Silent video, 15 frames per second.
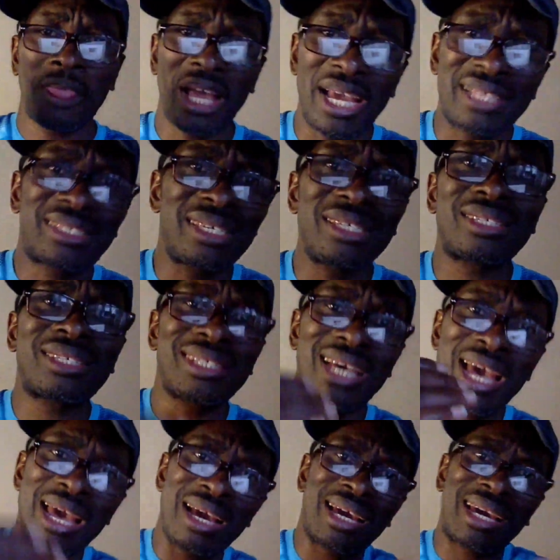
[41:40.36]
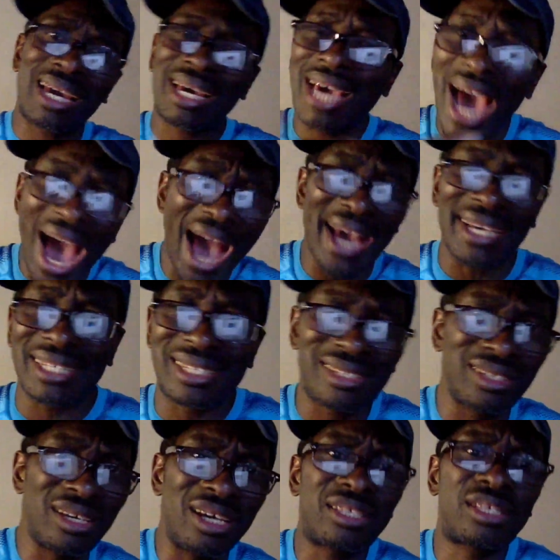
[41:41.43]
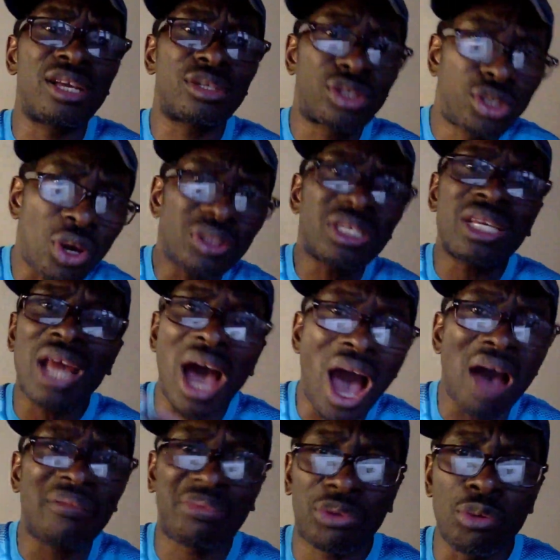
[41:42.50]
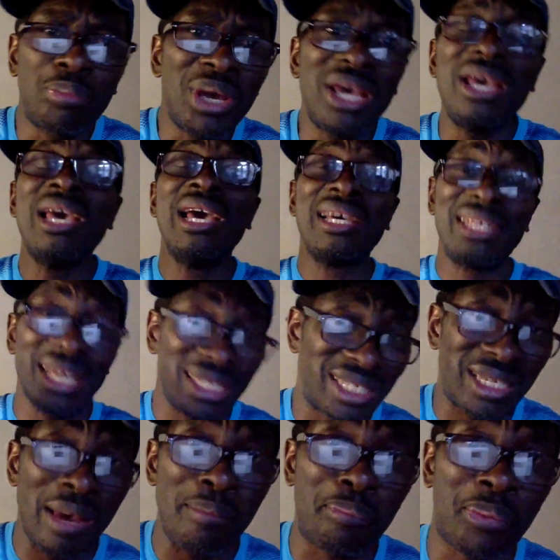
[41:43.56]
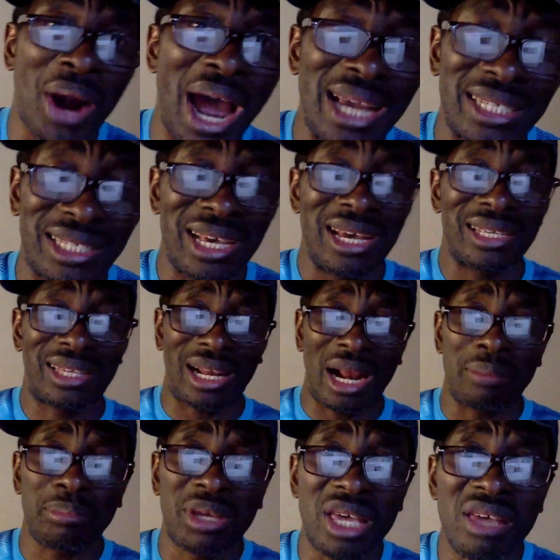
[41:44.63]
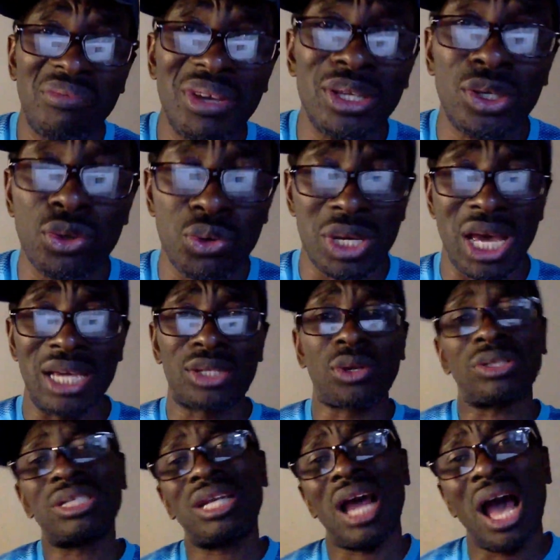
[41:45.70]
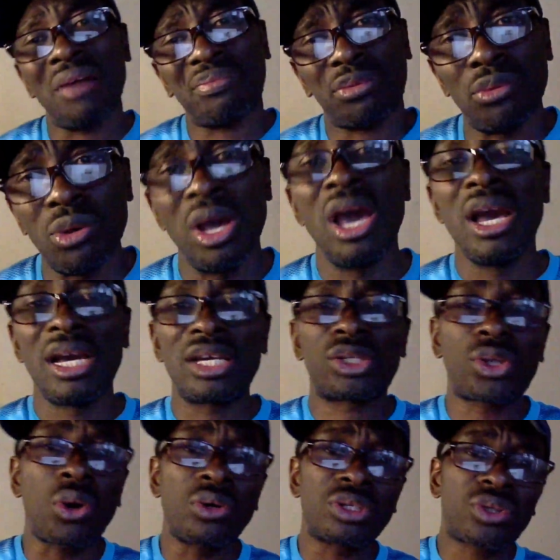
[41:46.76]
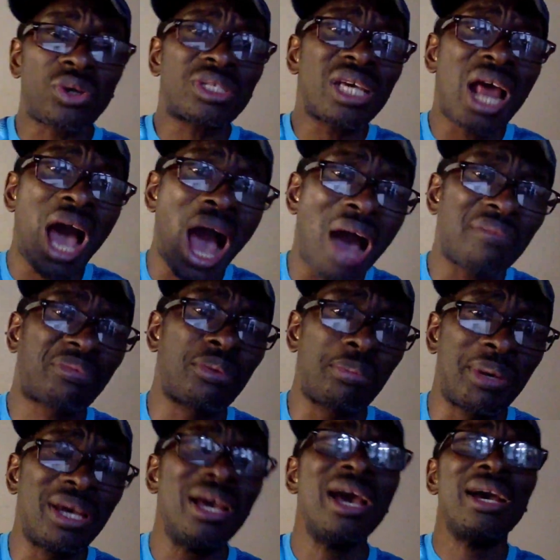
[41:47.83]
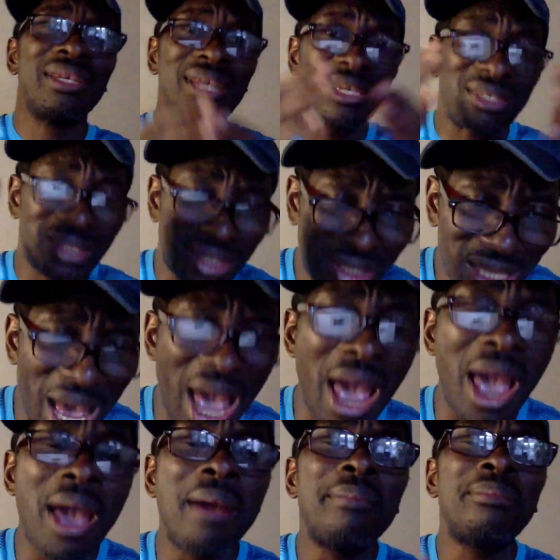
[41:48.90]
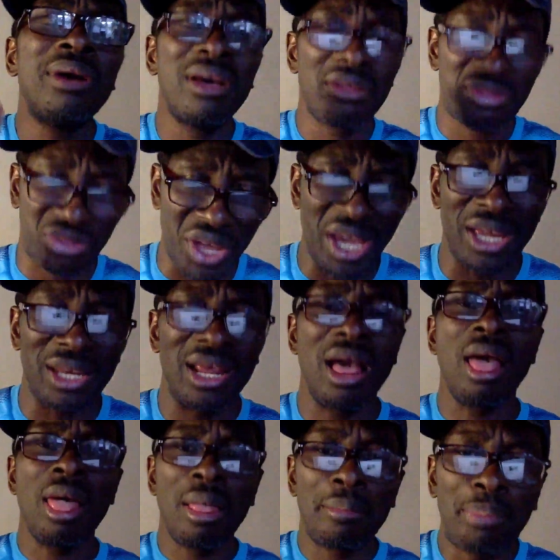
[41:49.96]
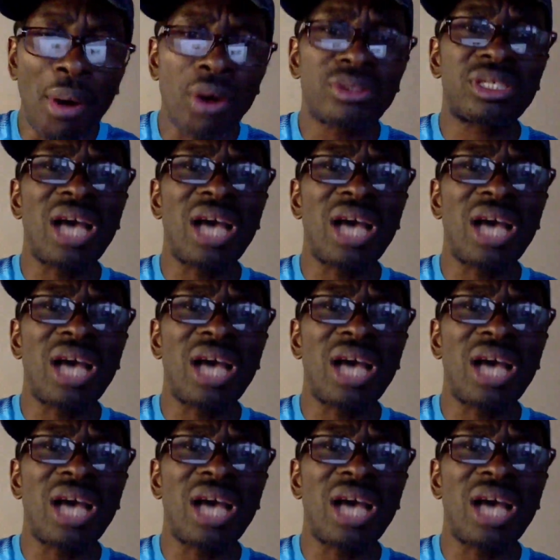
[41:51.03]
it is a guide. It doesn't have to be the same price that I'm giving you here. It doesn't have to be the same thing, but